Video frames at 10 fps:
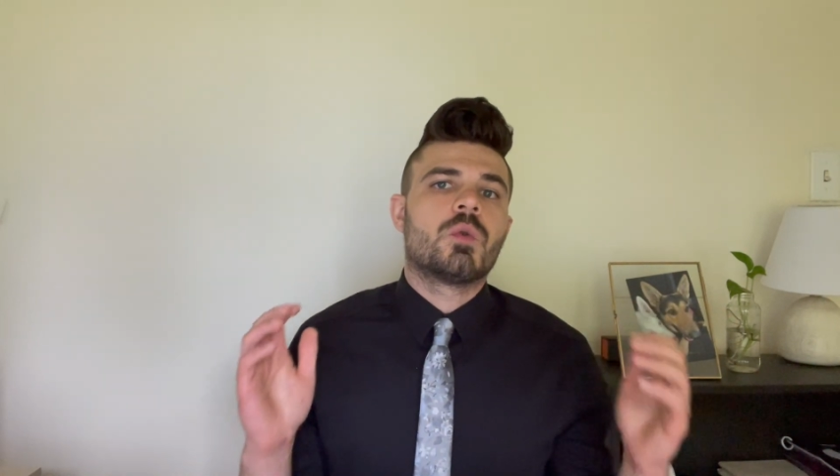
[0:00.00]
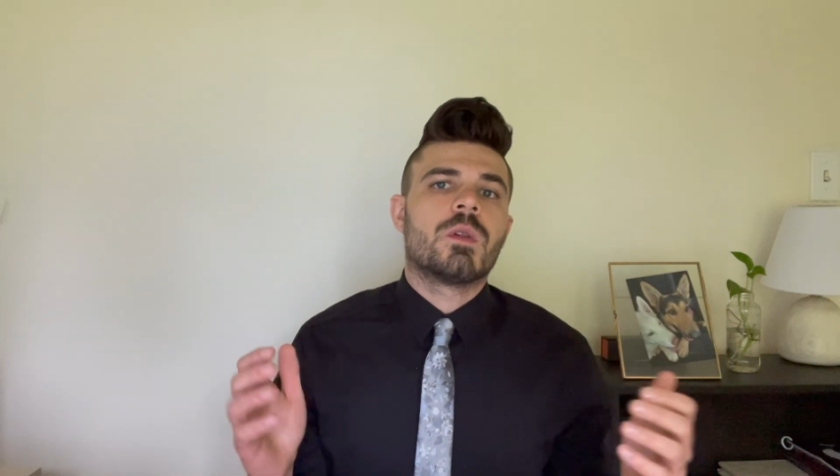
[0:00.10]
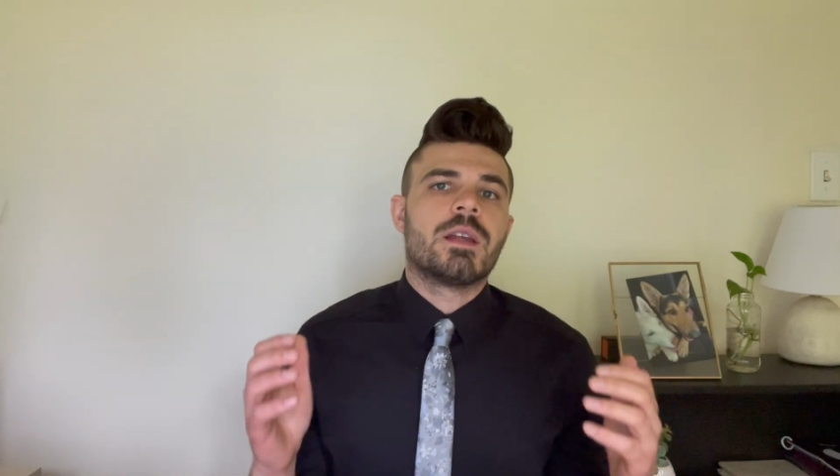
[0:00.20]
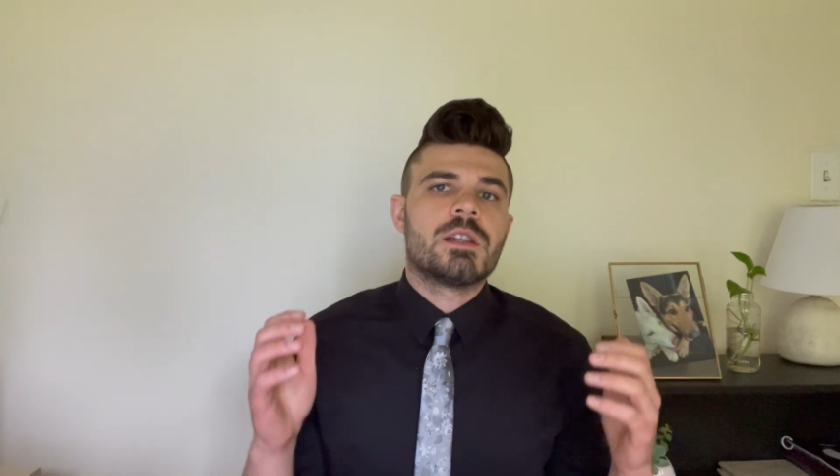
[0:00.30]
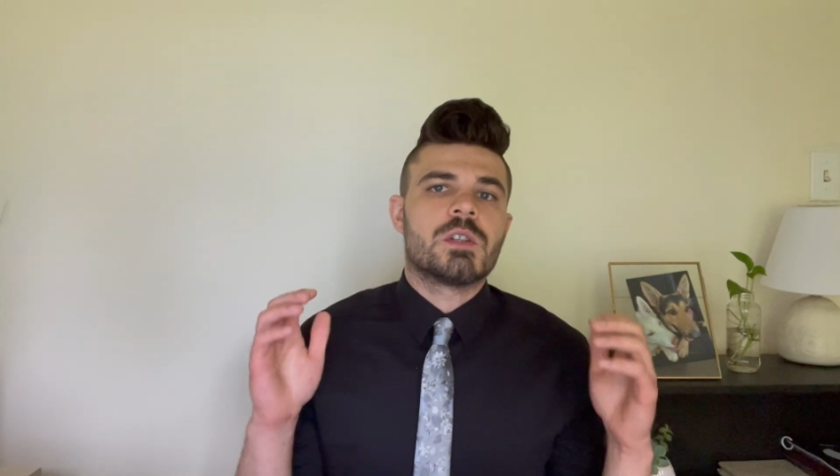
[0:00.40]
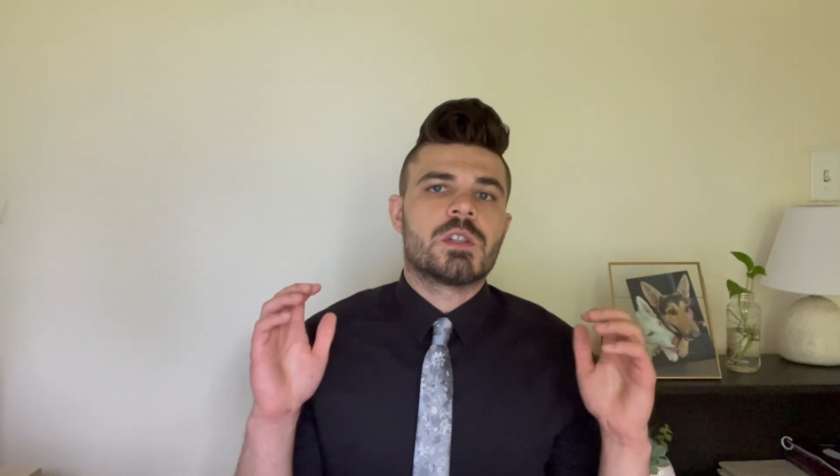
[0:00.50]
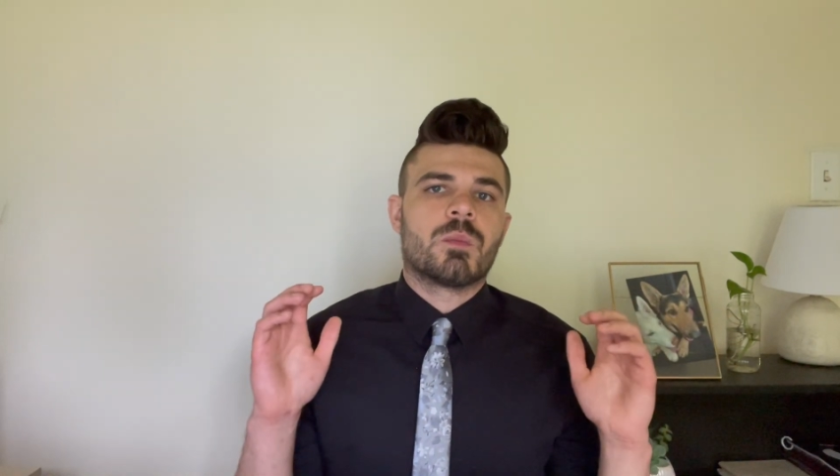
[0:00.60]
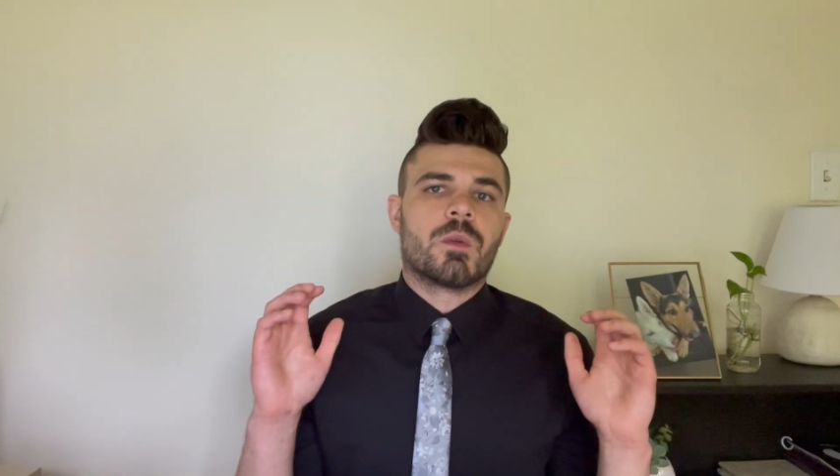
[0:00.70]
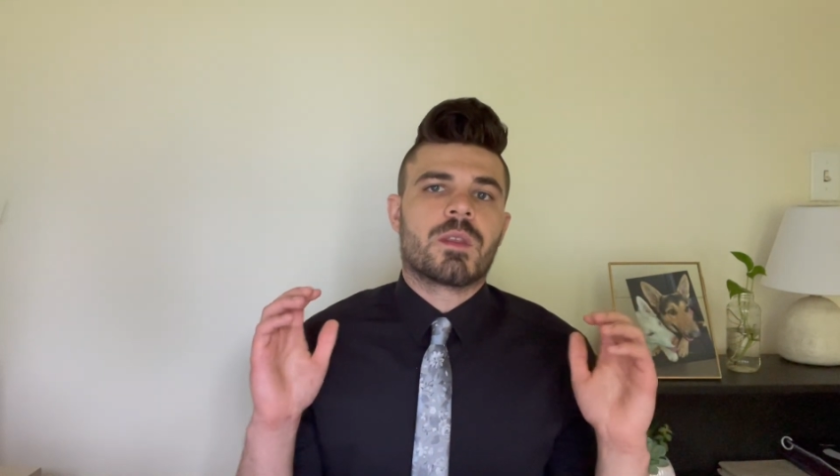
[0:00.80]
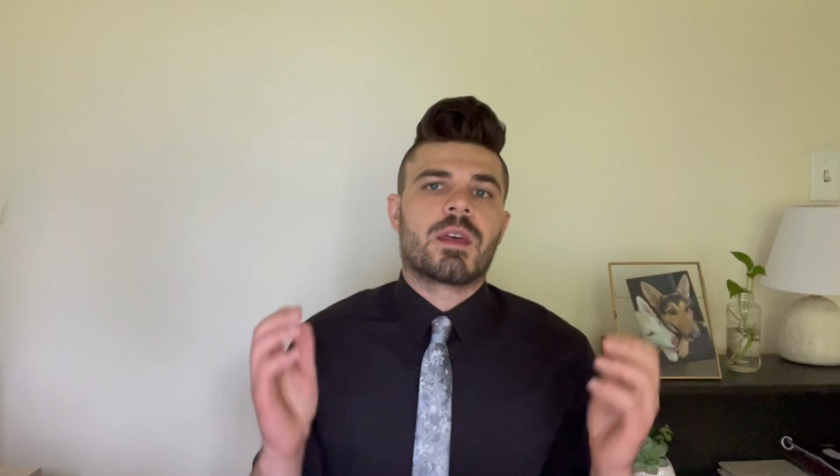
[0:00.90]
relationship
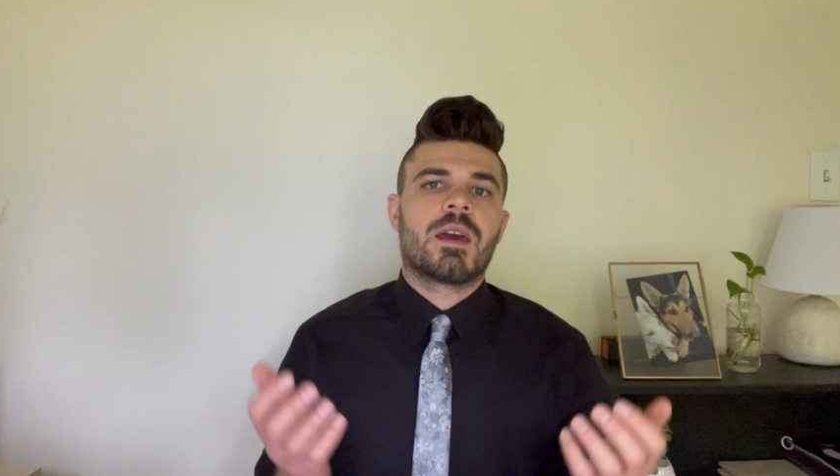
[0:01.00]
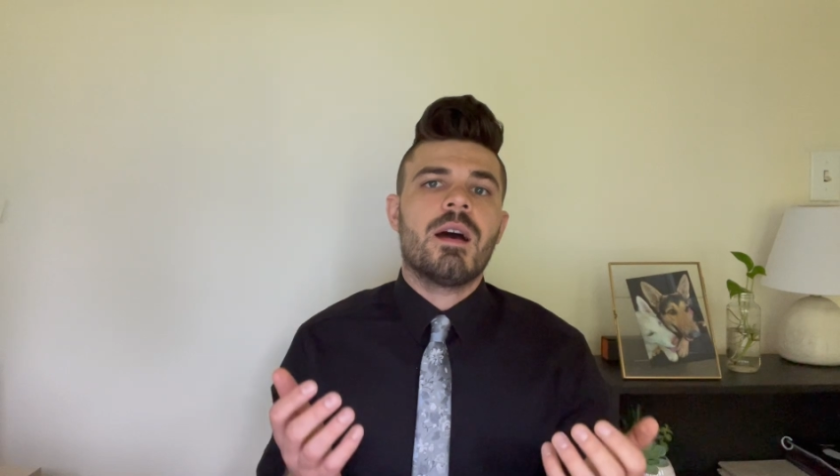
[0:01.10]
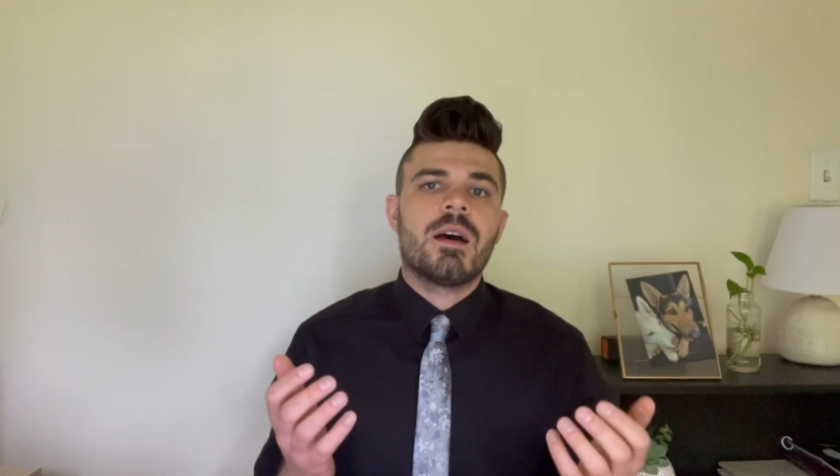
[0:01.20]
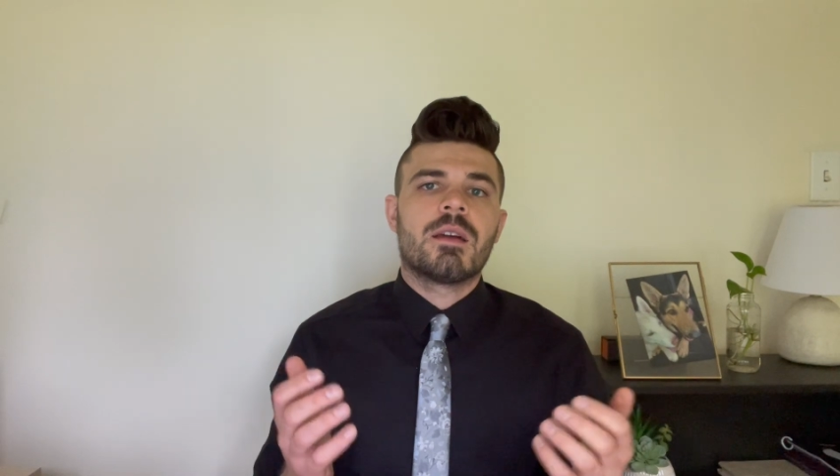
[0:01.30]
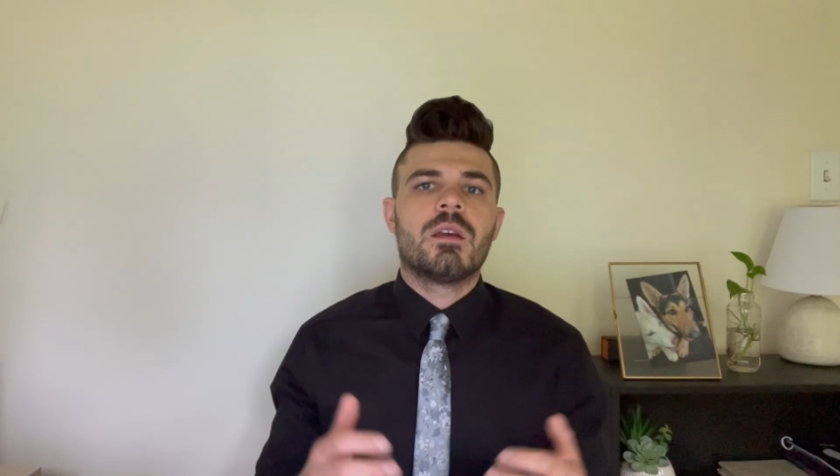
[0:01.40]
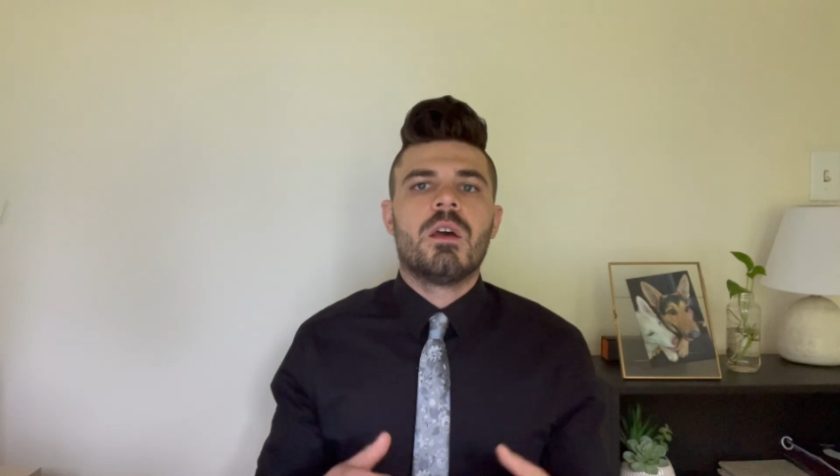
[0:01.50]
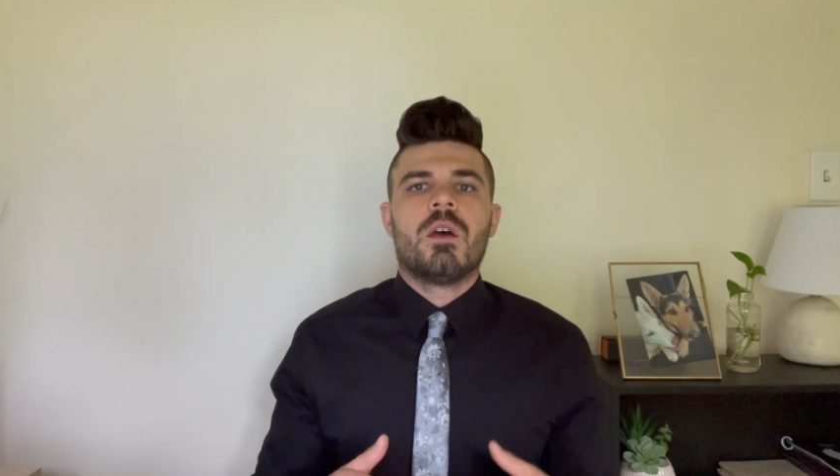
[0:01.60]
with God,